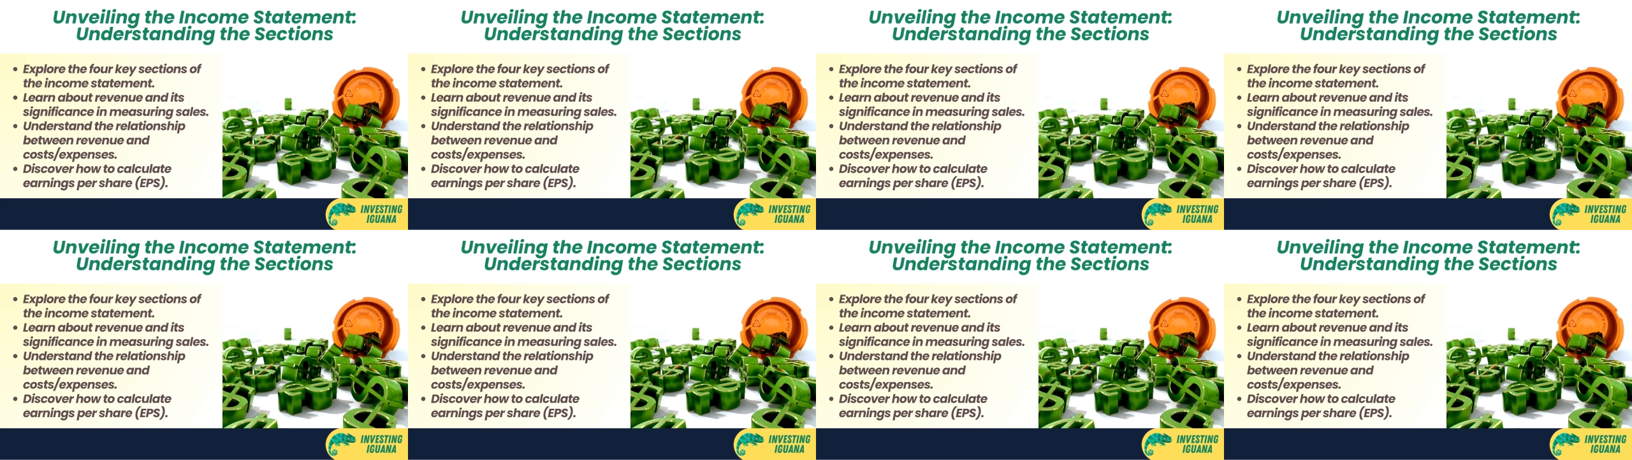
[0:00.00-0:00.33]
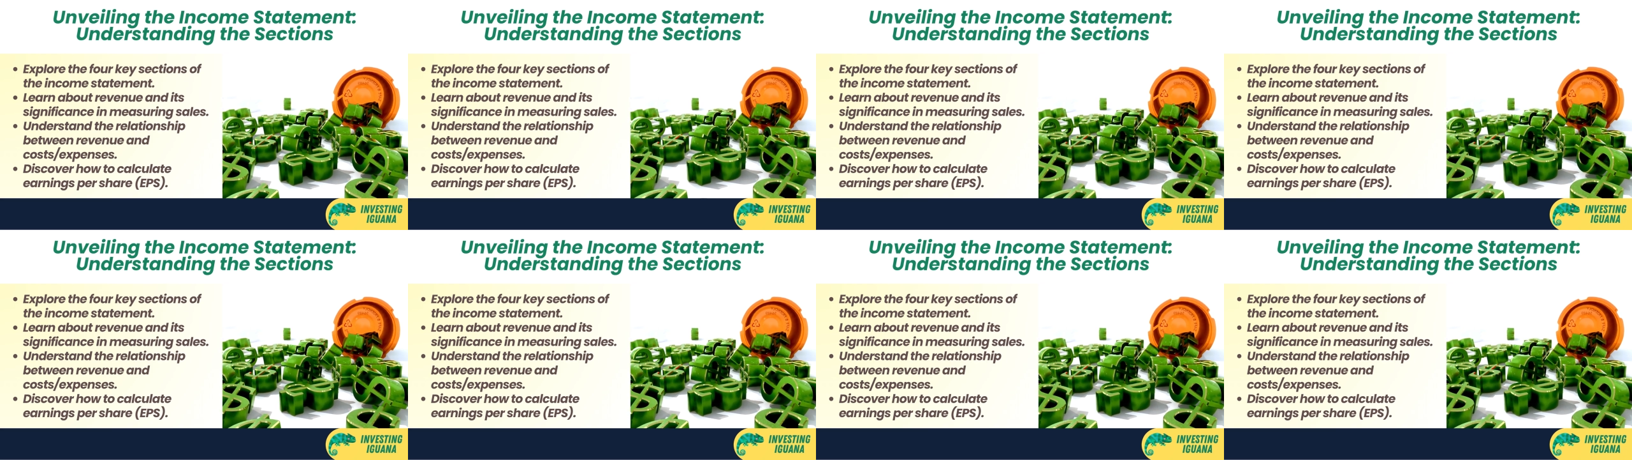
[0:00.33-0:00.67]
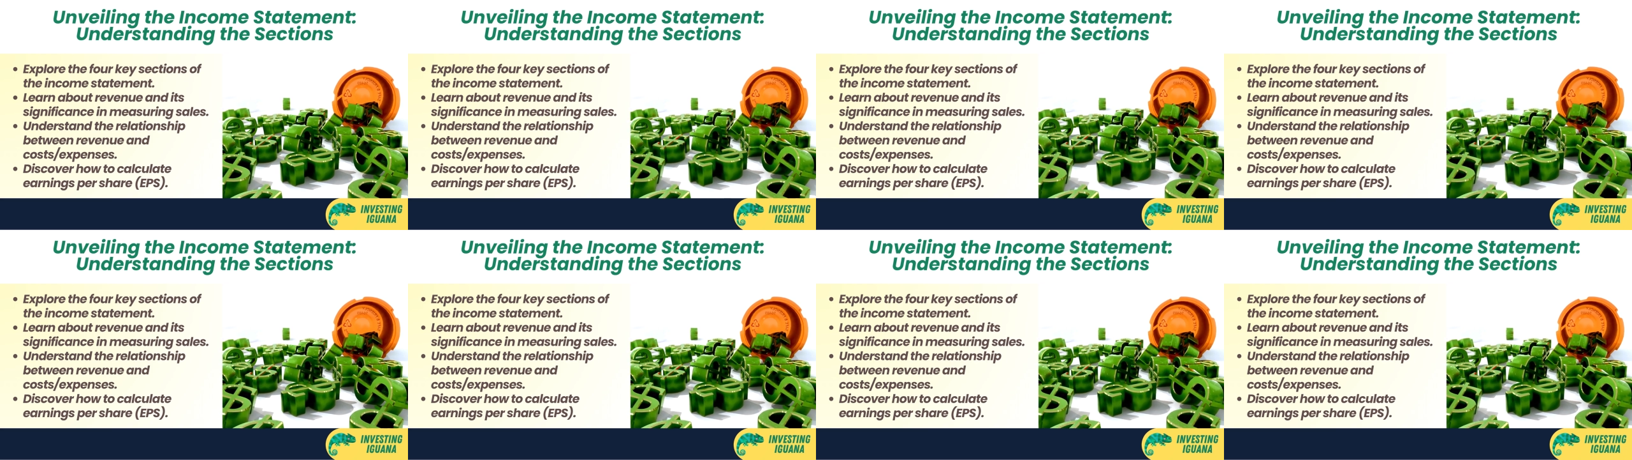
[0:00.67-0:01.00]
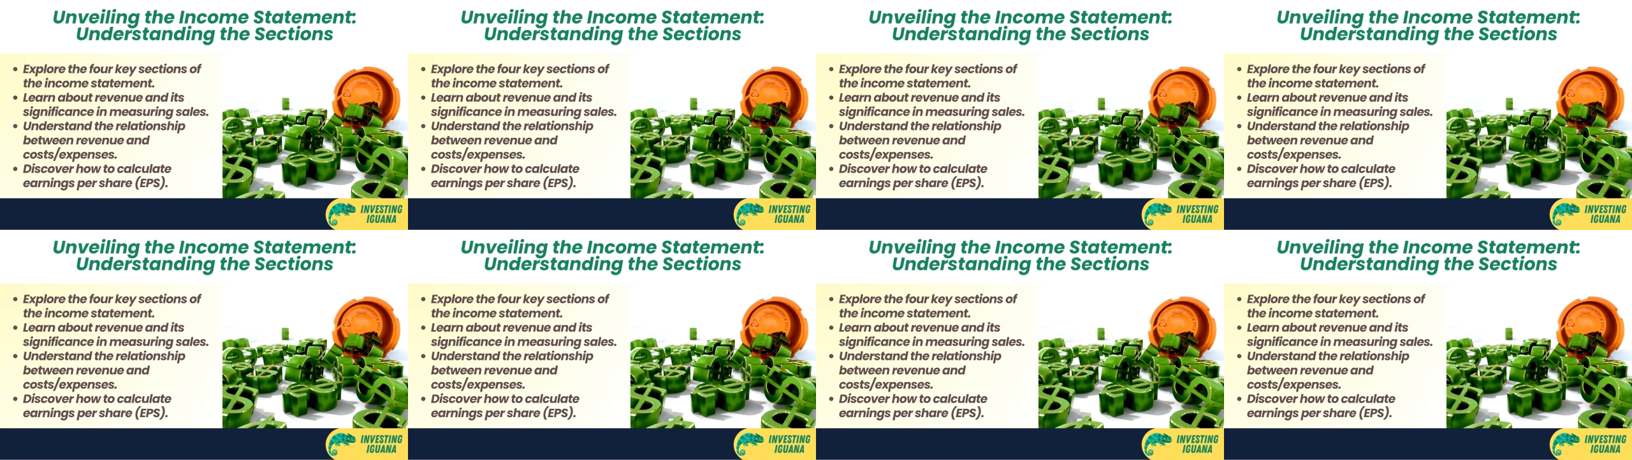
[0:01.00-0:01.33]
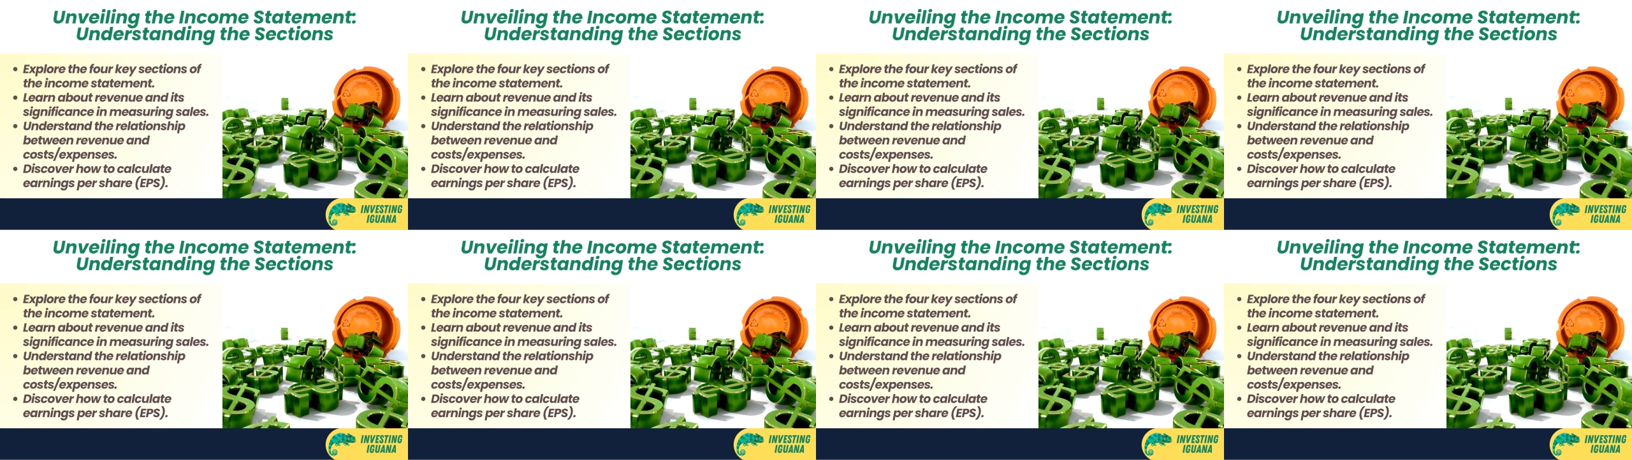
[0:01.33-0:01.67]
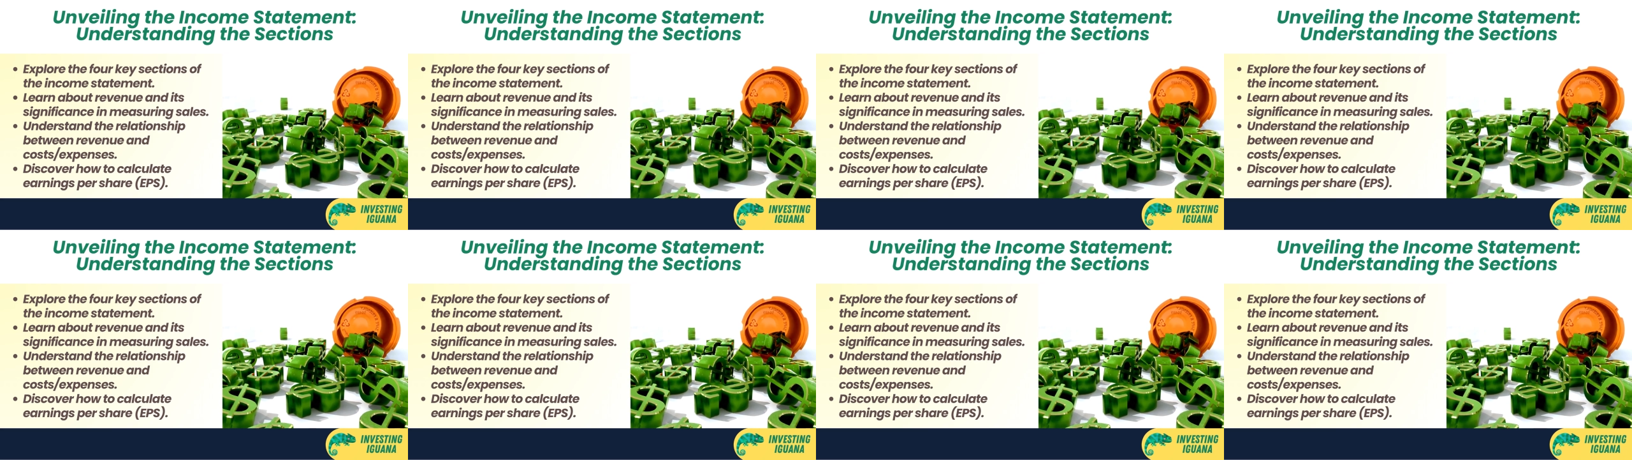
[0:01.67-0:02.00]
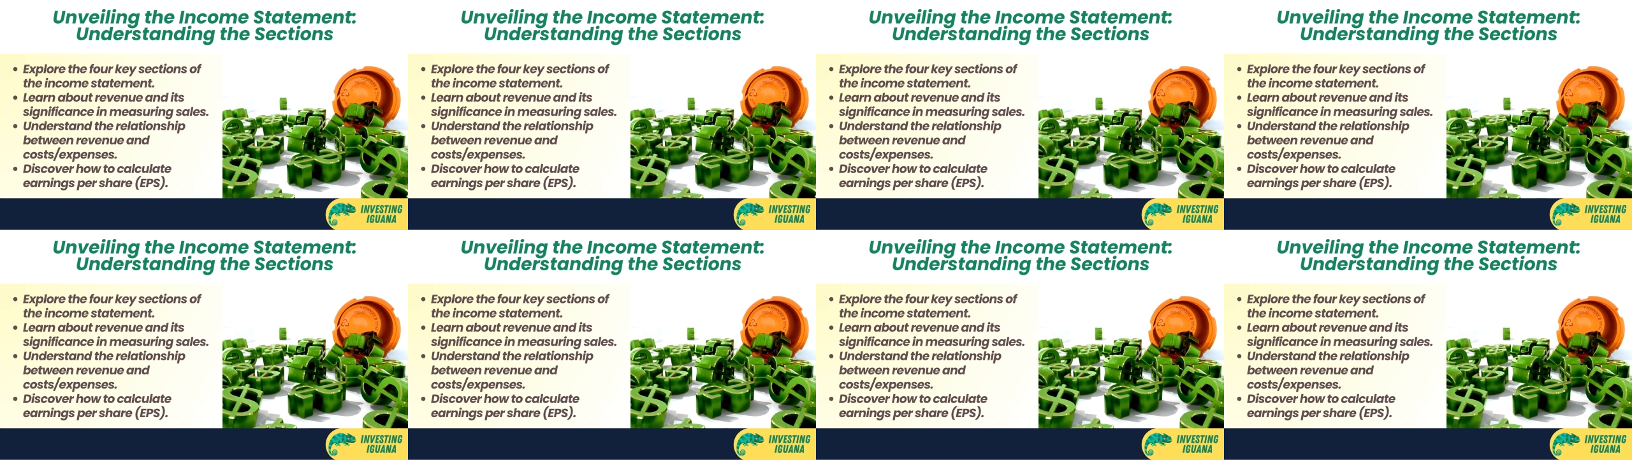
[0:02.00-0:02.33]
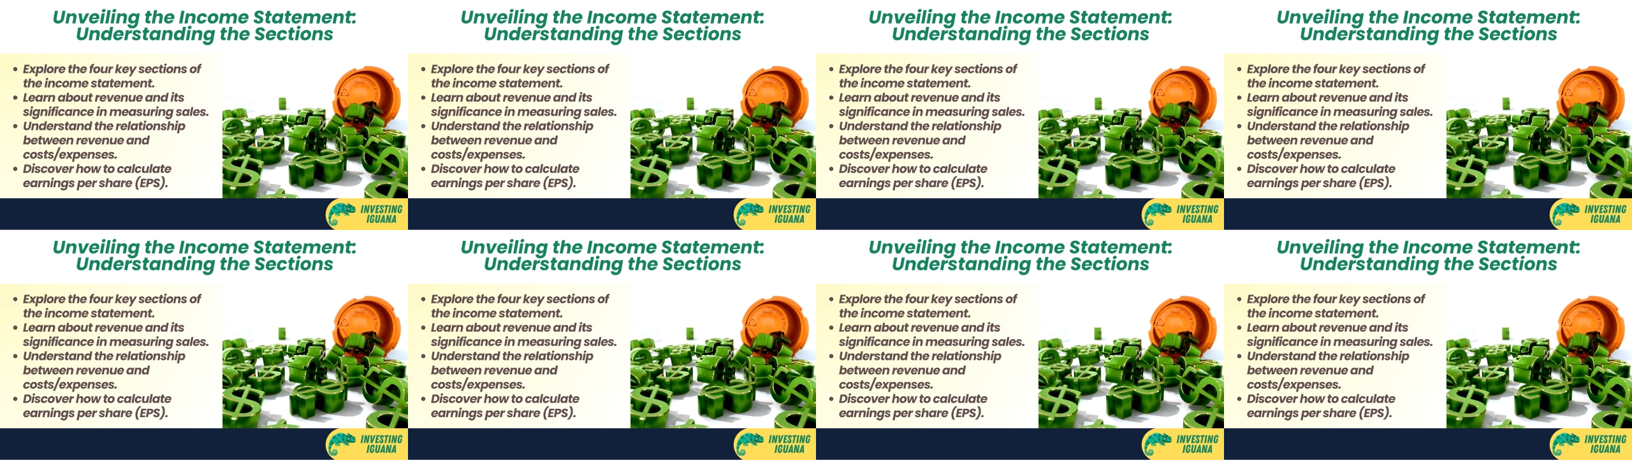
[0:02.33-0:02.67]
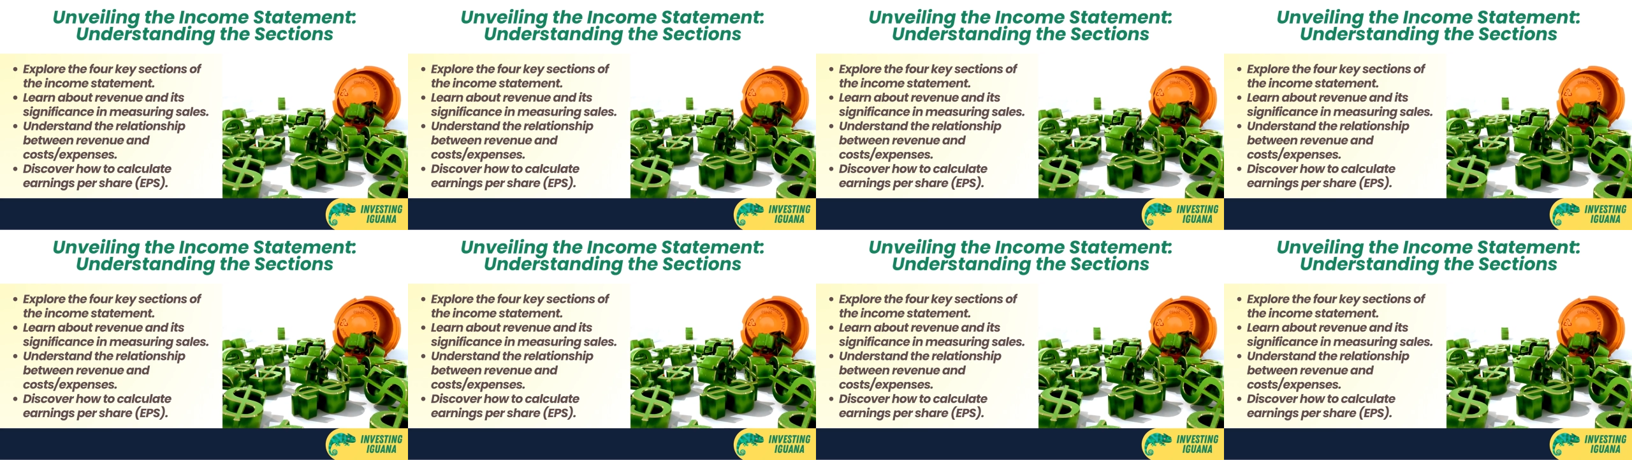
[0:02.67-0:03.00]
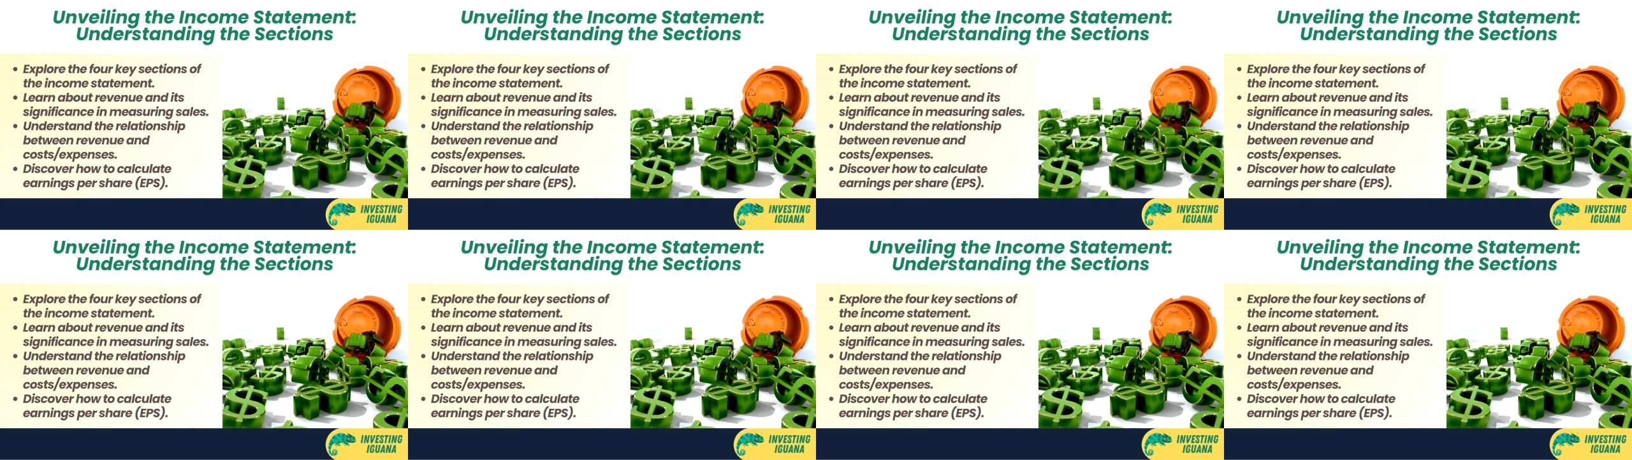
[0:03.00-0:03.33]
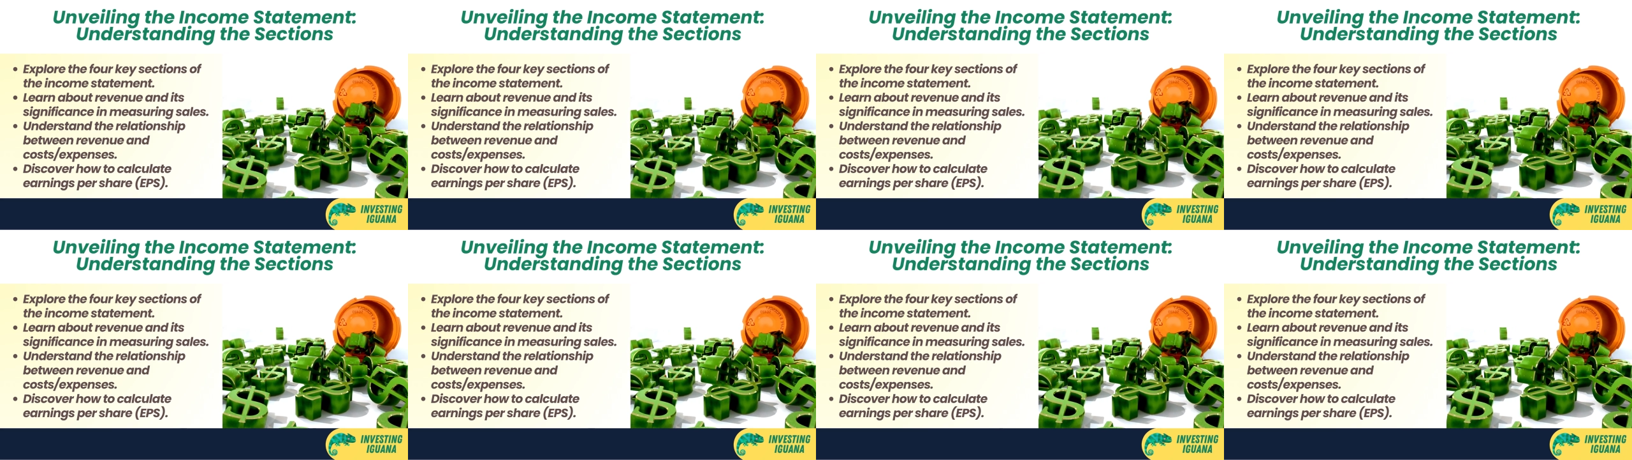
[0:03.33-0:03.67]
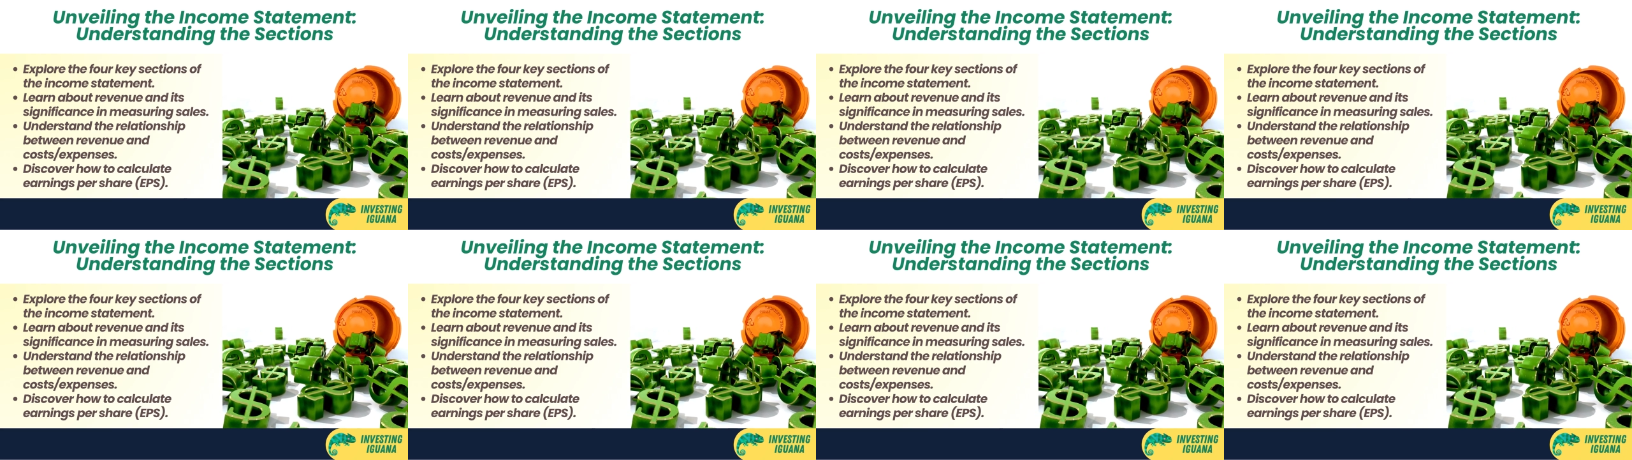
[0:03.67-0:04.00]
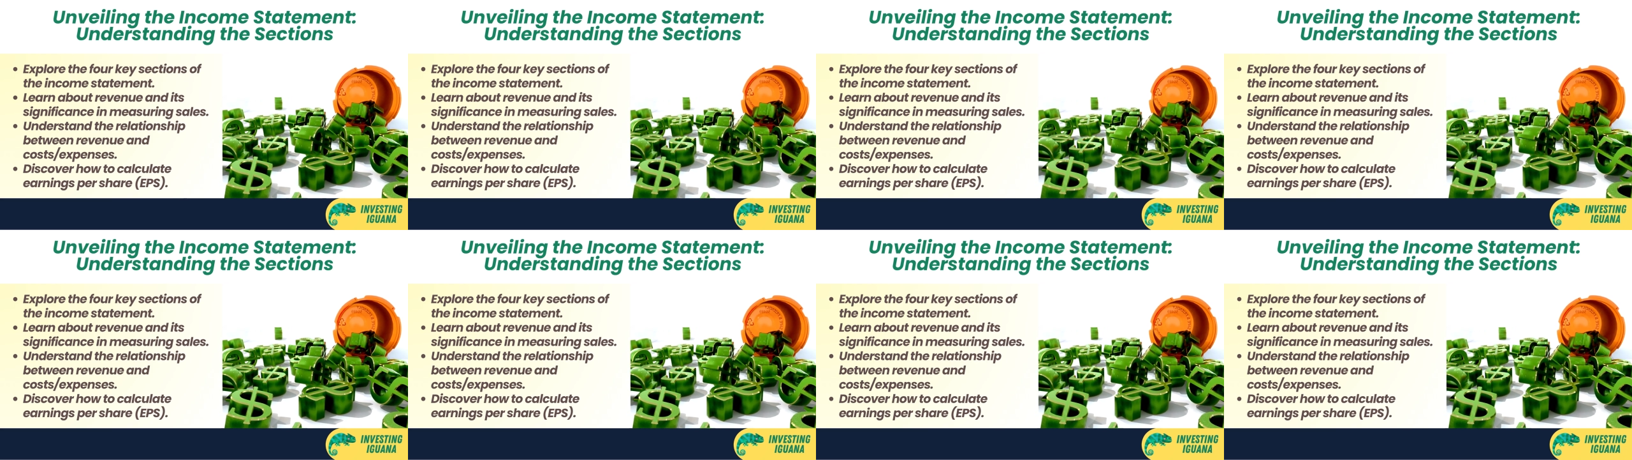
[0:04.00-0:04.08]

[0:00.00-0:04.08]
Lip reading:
Nobody's mouth can be seen.